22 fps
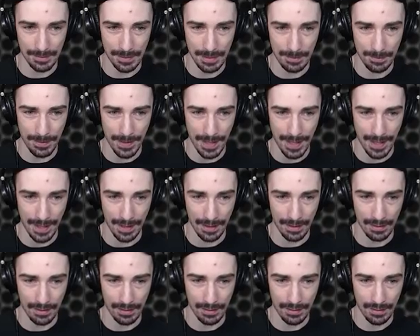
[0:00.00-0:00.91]
be
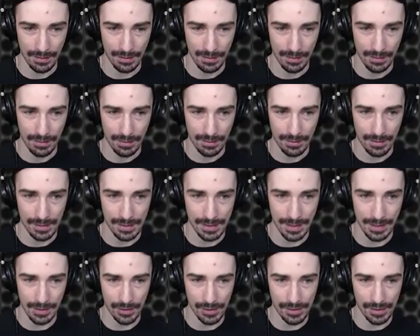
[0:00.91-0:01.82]
bad. This
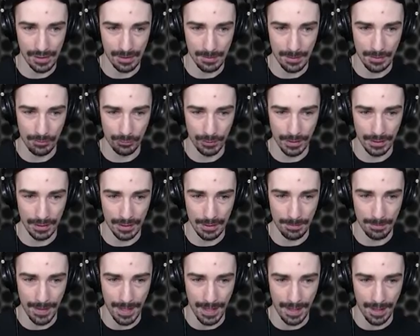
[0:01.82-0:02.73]
hill is going to be really
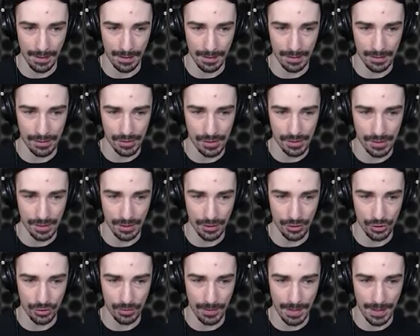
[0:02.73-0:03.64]
bad. It's just going
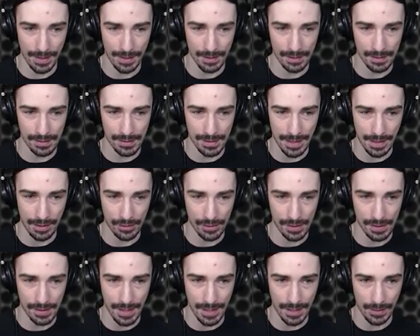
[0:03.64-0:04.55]
to drag us down
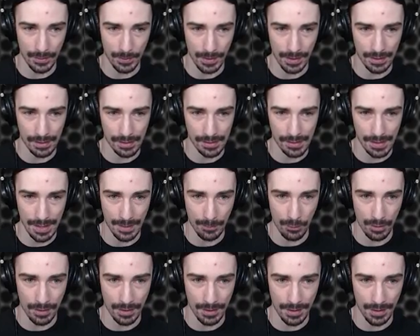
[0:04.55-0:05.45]
sideways. I
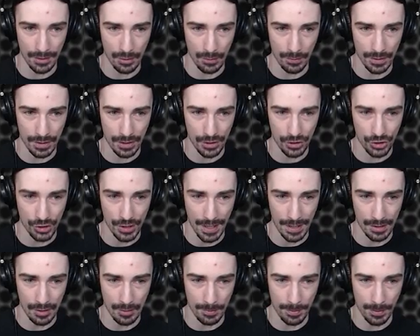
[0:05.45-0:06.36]
want to get over to the
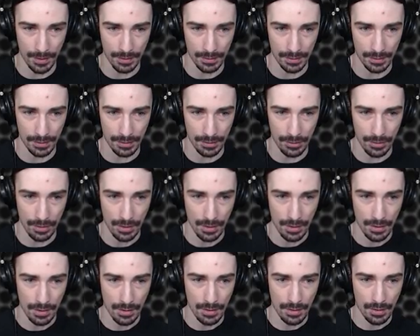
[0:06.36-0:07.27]
shallow part, though.
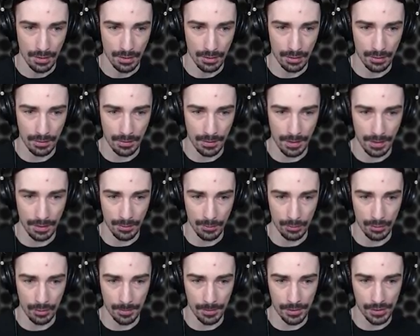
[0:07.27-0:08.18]
All right,
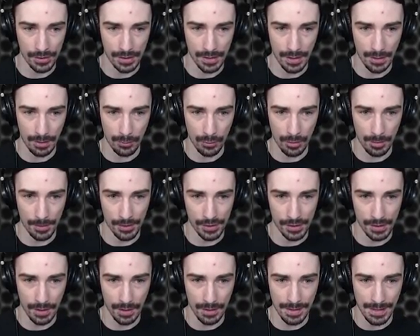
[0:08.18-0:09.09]
we're almost there. We're
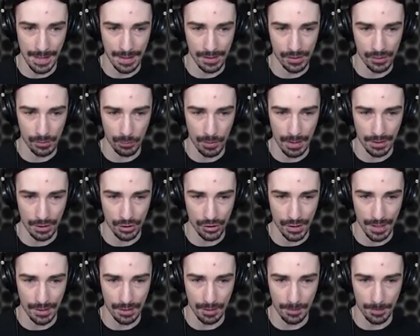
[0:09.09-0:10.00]
almost there. Yes, we're at the
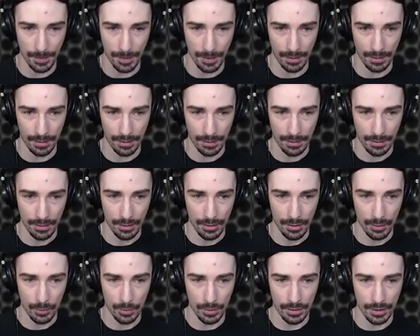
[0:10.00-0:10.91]
shallow part.
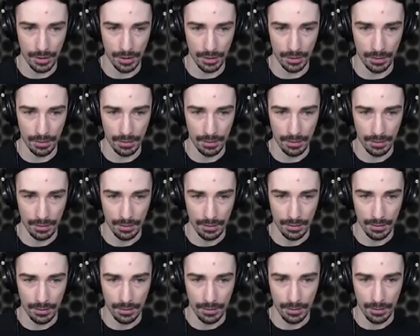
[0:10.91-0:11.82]
We're good.
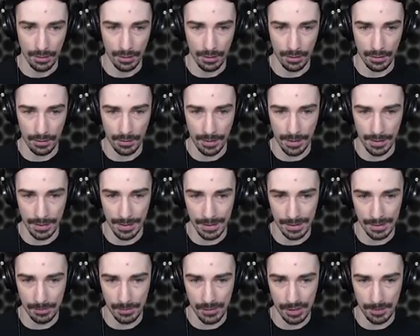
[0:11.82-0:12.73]
All right, get
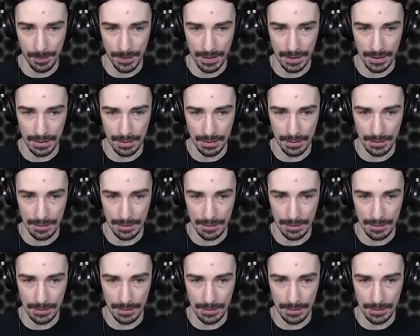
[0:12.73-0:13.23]
some speed.